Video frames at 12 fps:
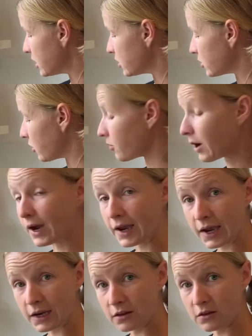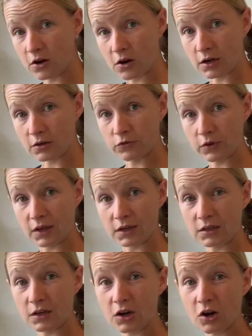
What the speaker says: So I added the garlic for that.